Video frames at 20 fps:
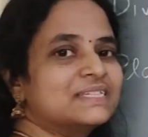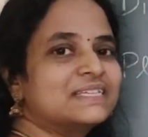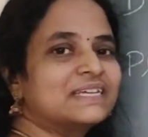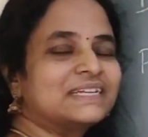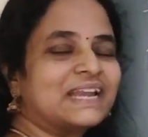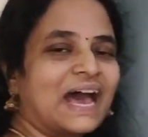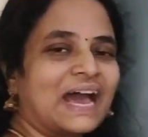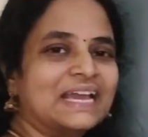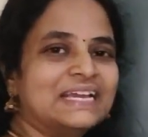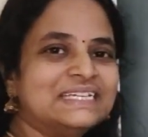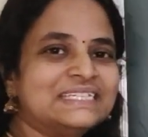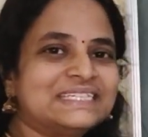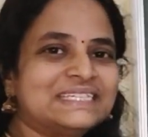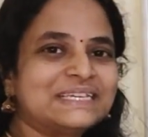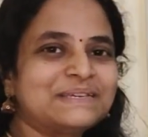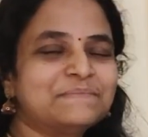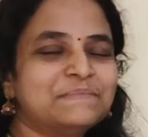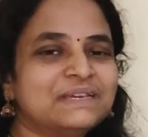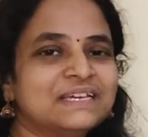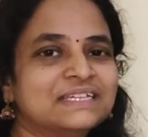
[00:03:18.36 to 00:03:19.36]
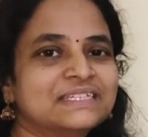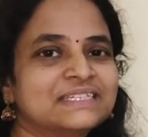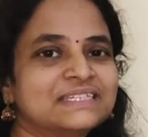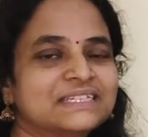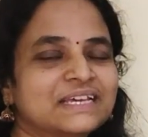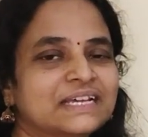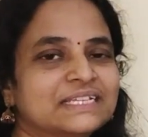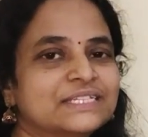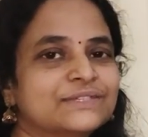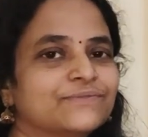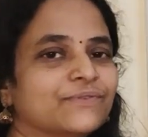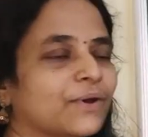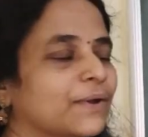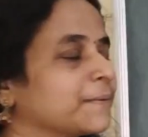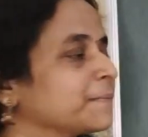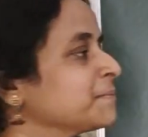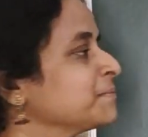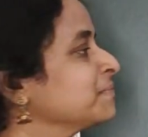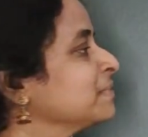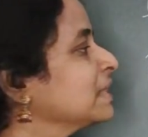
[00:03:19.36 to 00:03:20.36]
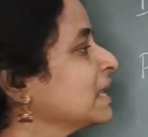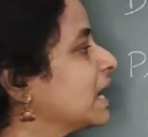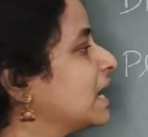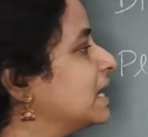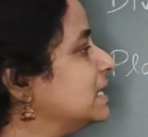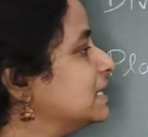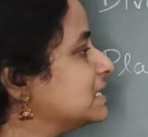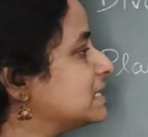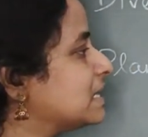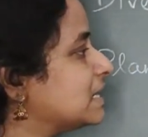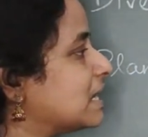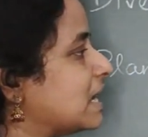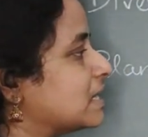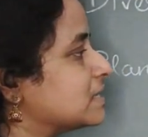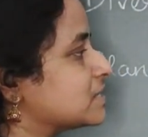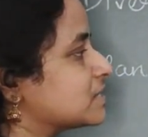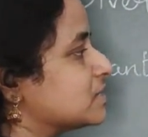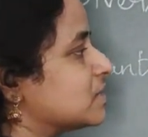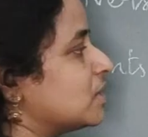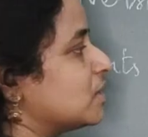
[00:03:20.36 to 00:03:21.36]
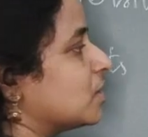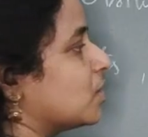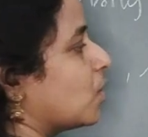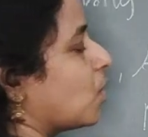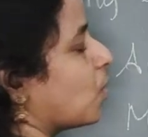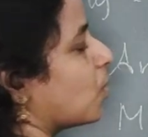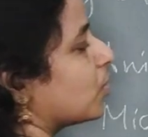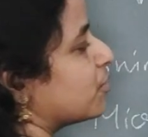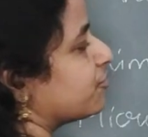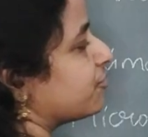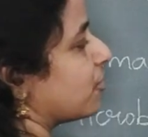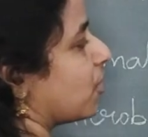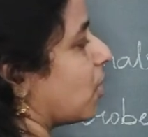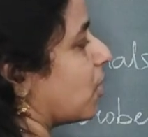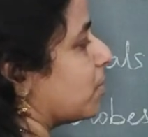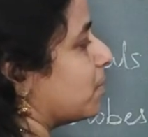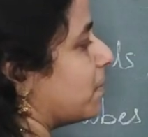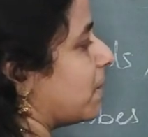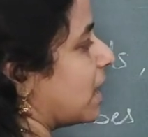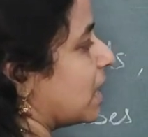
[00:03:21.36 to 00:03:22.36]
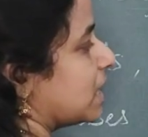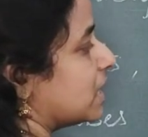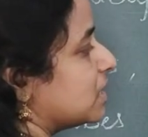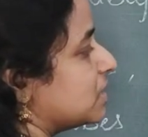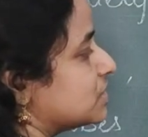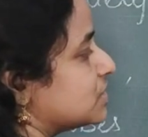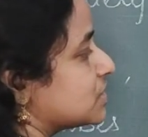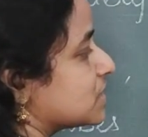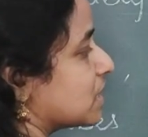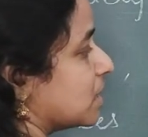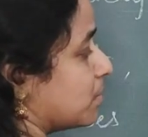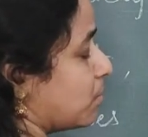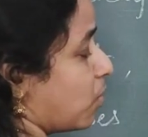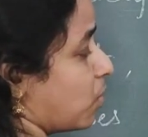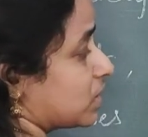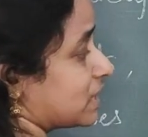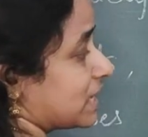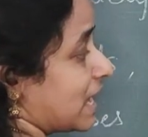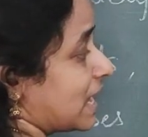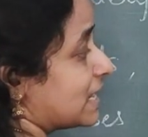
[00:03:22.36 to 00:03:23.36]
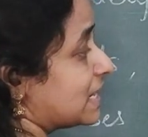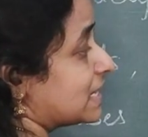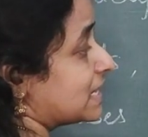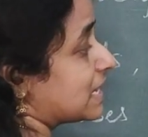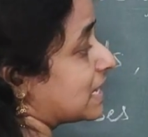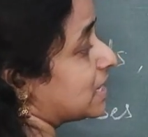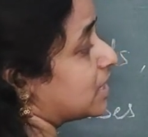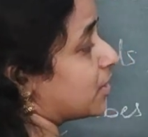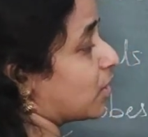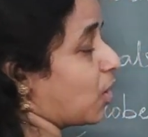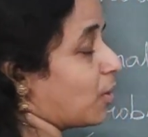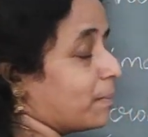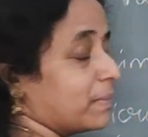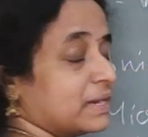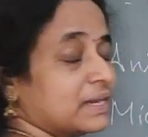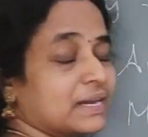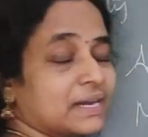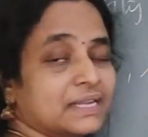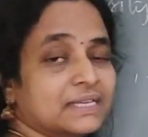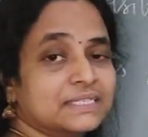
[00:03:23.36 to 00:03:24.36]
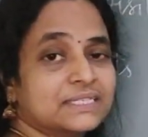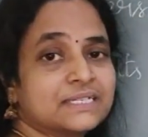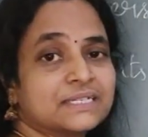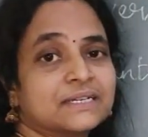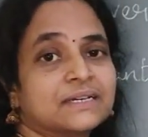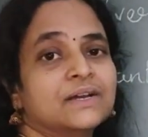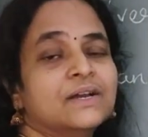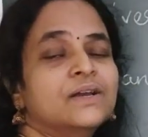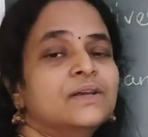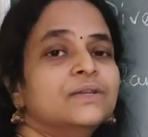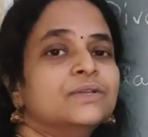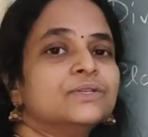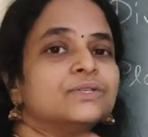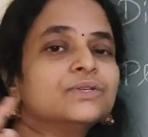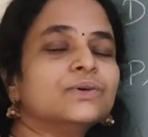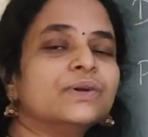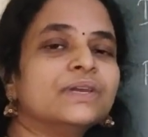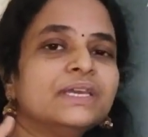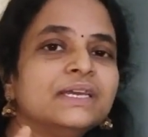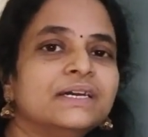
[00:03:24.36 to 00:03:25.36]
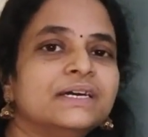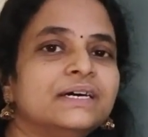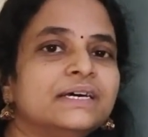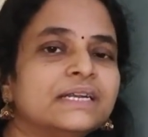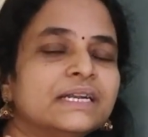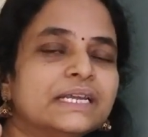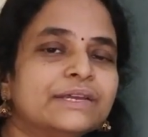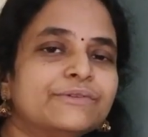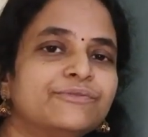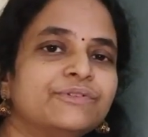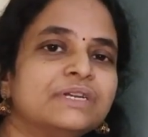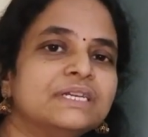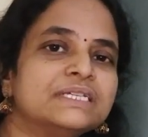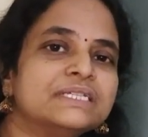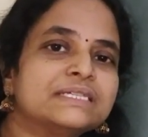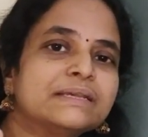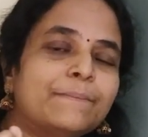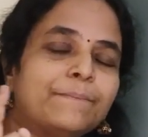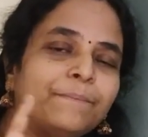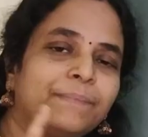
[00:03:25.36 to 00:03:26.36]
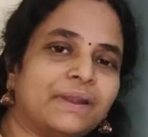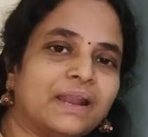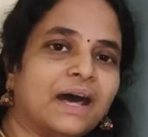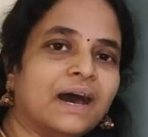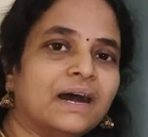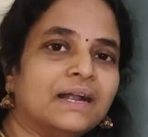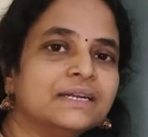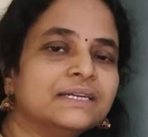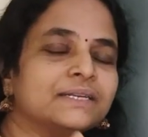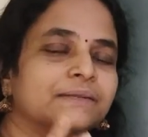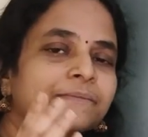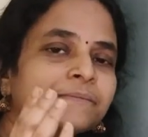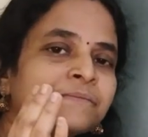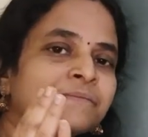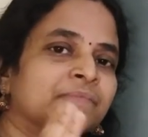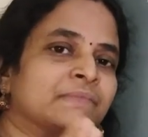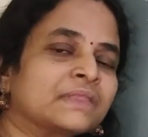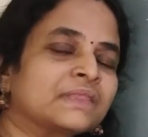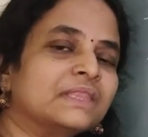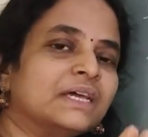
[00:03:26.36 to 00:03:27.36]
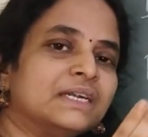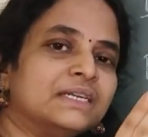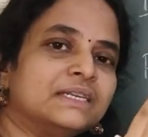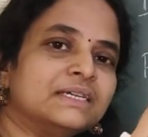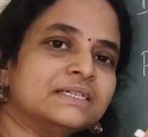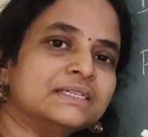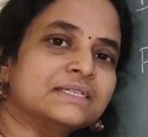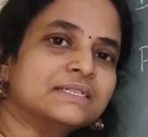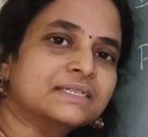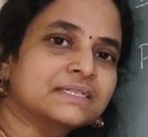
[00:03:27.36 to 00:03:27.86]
does that ICBN stands for? International Code for Botanical Nomenclature. So here, if it is a plant, that